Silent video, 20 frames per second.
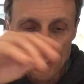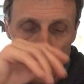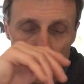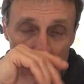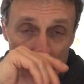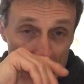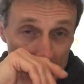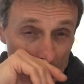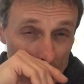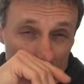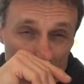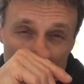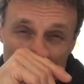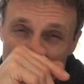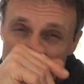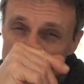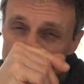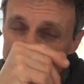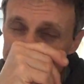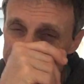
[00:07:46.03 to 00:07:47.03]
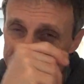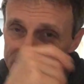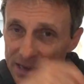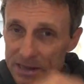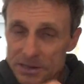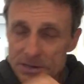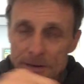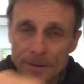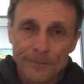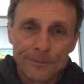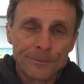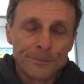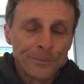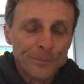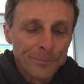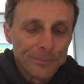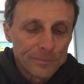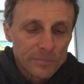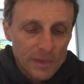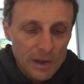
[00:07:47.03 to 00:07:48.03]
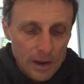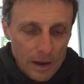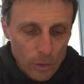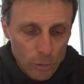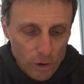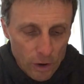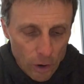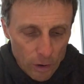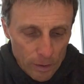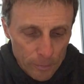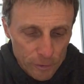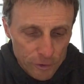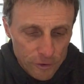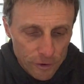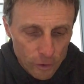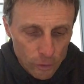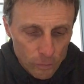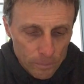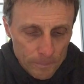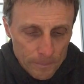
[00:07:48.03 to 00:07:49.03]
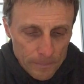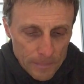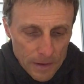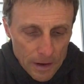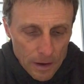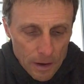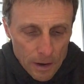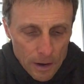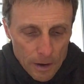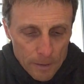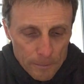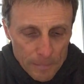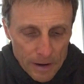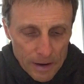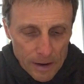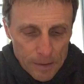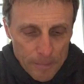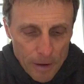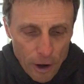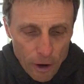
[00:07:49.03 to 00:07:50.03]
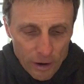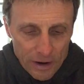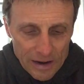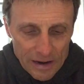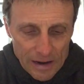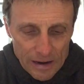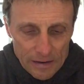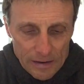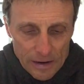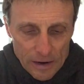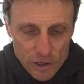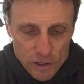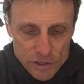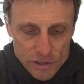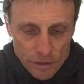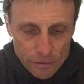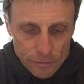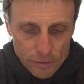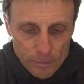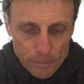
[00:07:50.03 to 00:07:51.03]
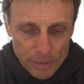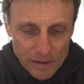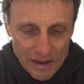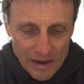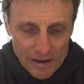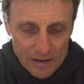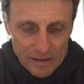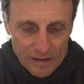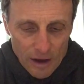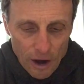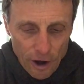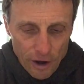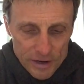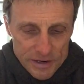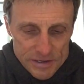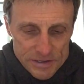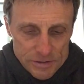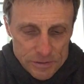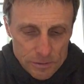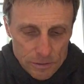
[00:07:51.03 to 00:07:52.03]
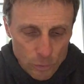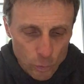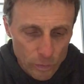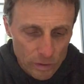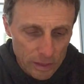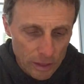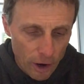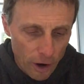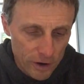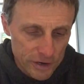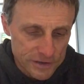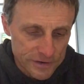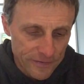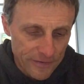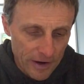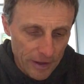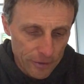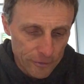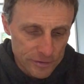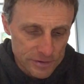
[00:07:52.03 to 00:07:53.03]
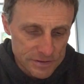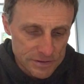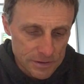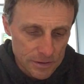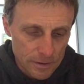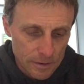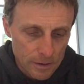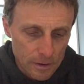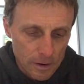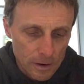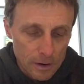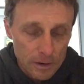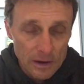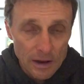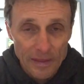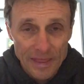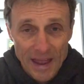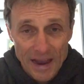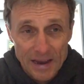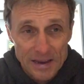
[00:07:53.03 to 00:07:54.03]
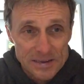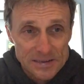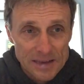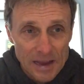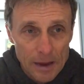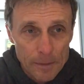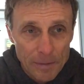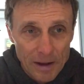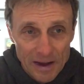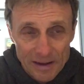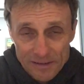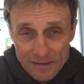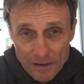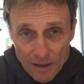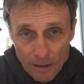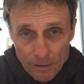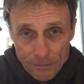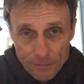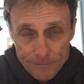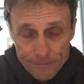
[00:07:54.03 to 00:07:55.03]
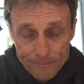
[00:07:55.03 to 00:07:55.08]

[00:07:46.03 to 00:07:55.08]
Okay? Does it make sense? Here we go. Number 2. Many American Indian children played darts with large feathers. Now that can stay by itself.